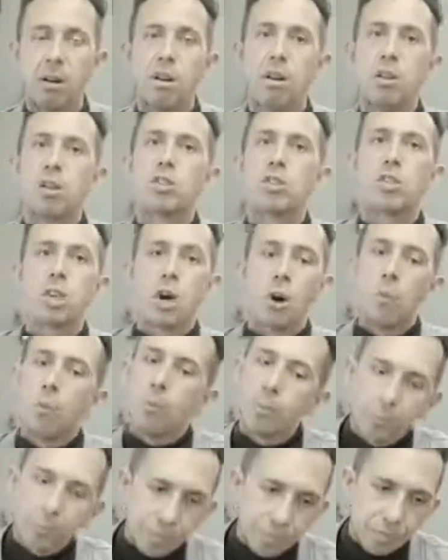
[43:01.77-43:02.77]
So
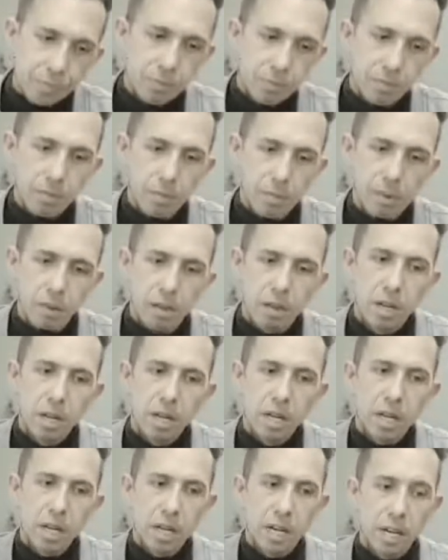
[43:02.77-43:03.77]

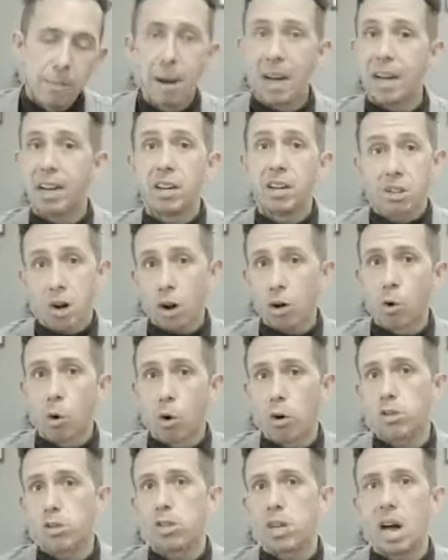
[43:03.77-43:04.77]
in my guitar
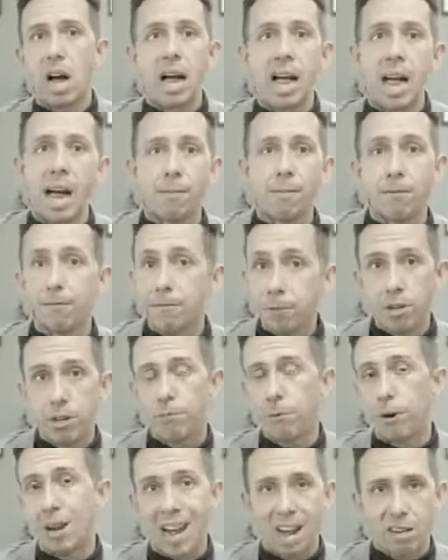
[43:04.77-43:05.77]
course, I have a few
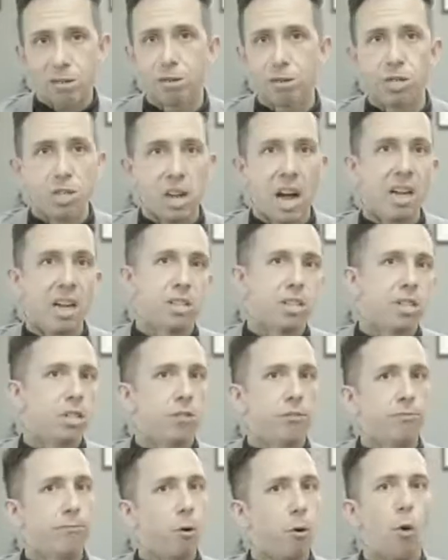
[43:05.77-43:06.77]
different exercises
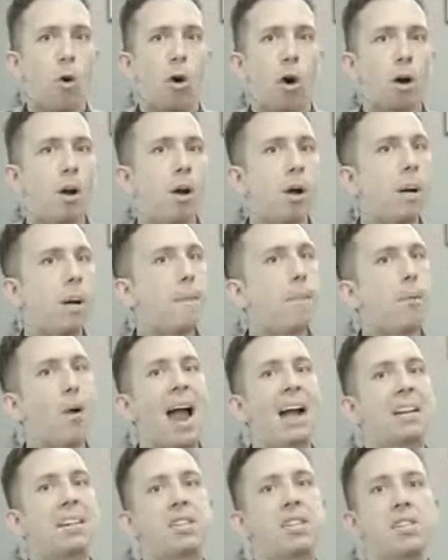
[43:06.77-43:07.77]
for
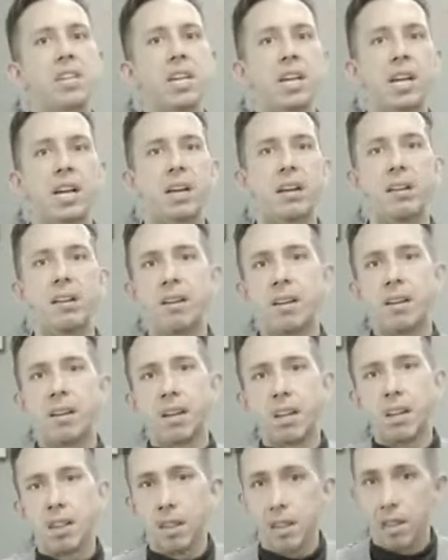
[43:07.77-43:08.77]
practicing
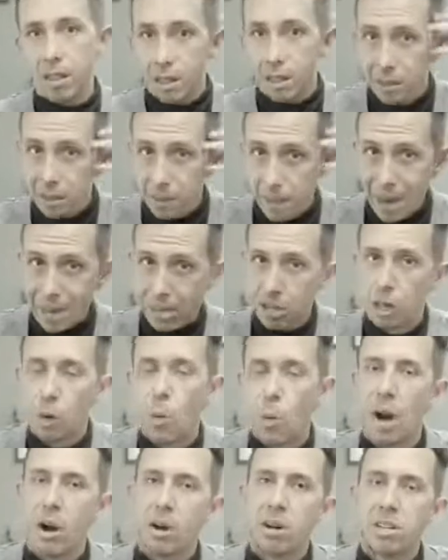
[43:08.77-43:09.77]
the mental
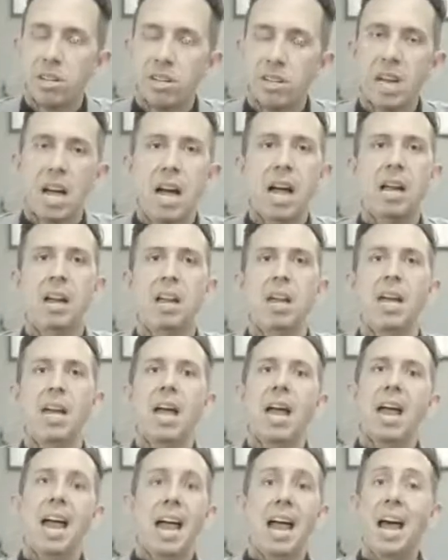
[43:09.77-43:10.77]
awareness side
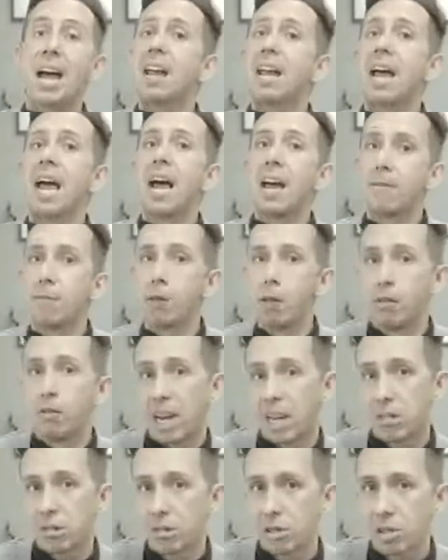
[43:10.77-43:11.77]
and a handful of
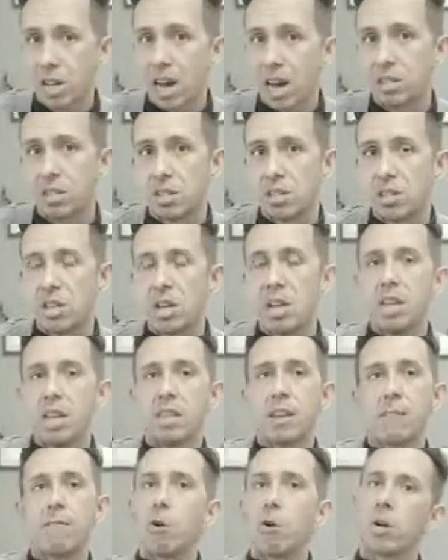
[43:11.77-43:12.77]
exercises
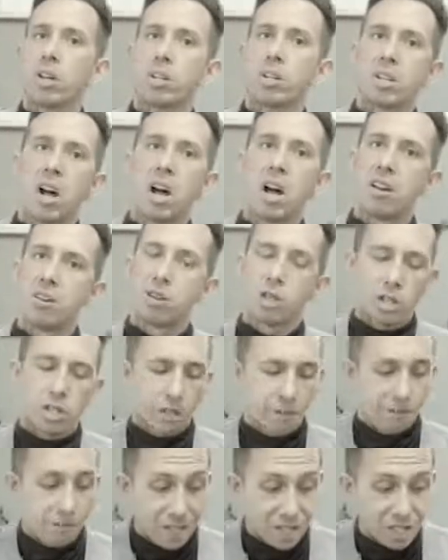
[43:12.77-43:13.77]
that focus on just the
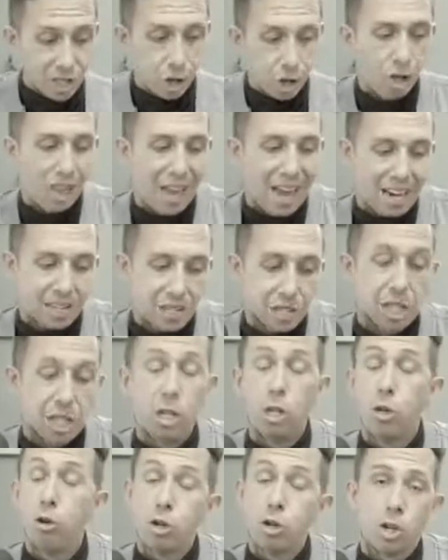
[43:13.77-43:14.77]
physical
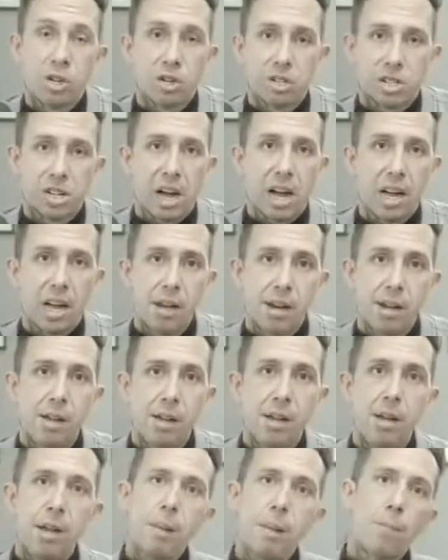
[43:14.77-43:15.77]
execution side.
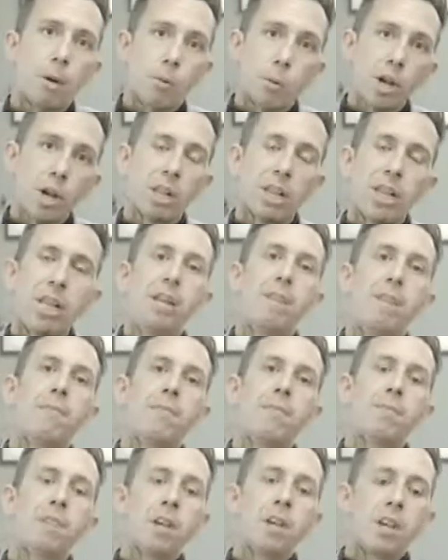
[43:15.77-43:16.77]
But really,
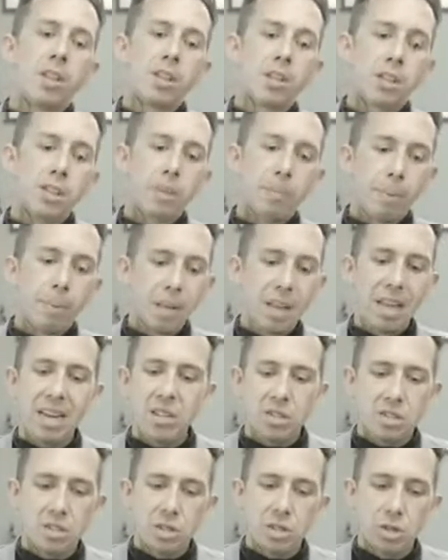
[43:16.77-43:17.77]
the
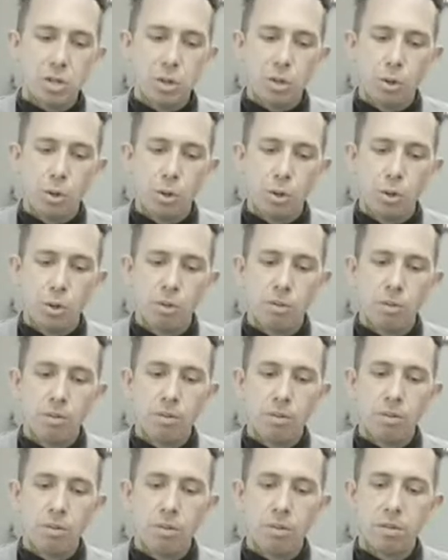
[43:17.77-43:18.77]
place to
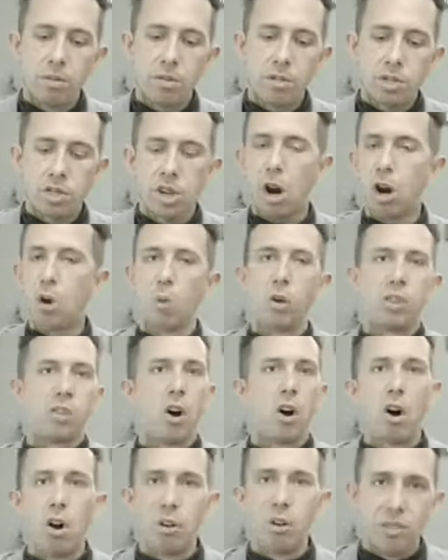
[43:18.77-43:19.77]
start with
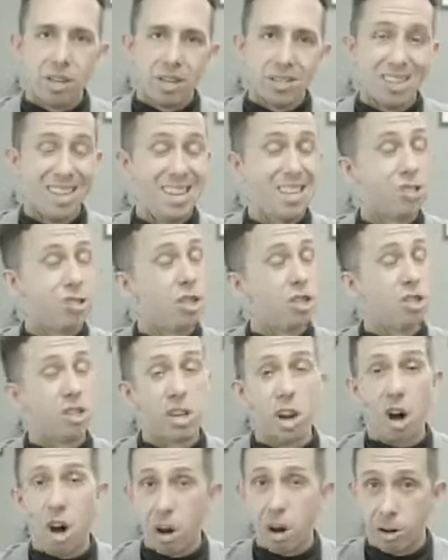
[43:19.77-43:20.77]
all of this is just an
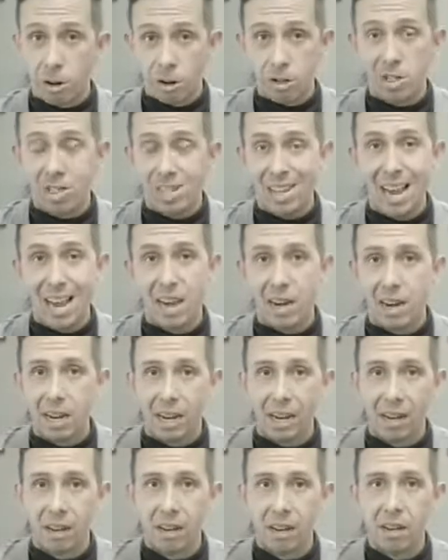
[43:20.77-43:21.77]

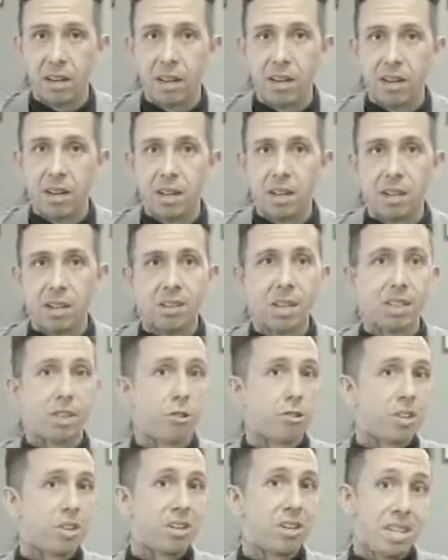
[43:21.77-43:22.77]
understanding that
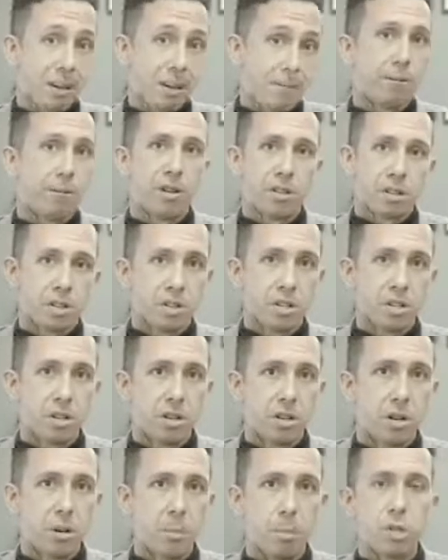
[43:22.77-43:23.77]
there's a difference
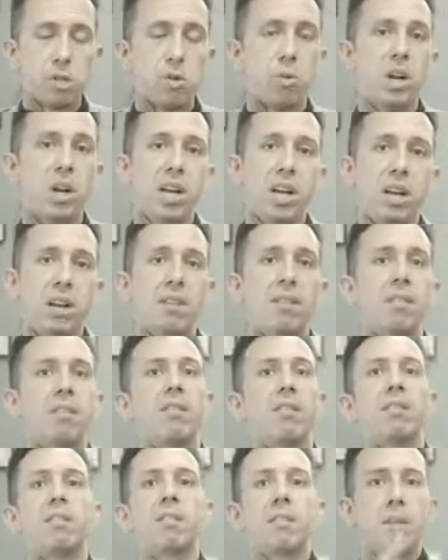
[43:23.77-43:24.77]
between
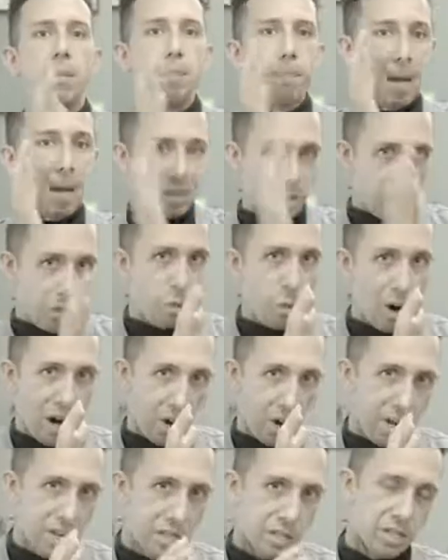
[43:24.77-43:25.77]
mental
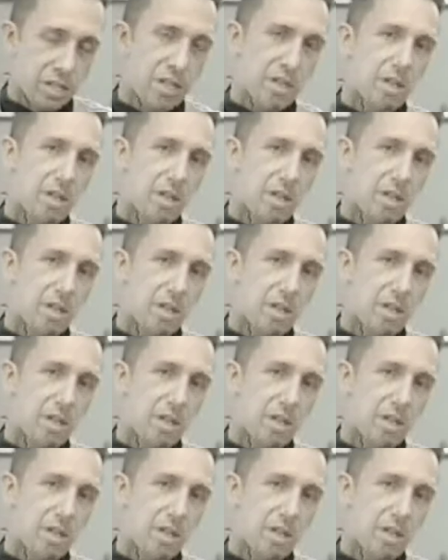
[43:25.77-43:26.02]
awareness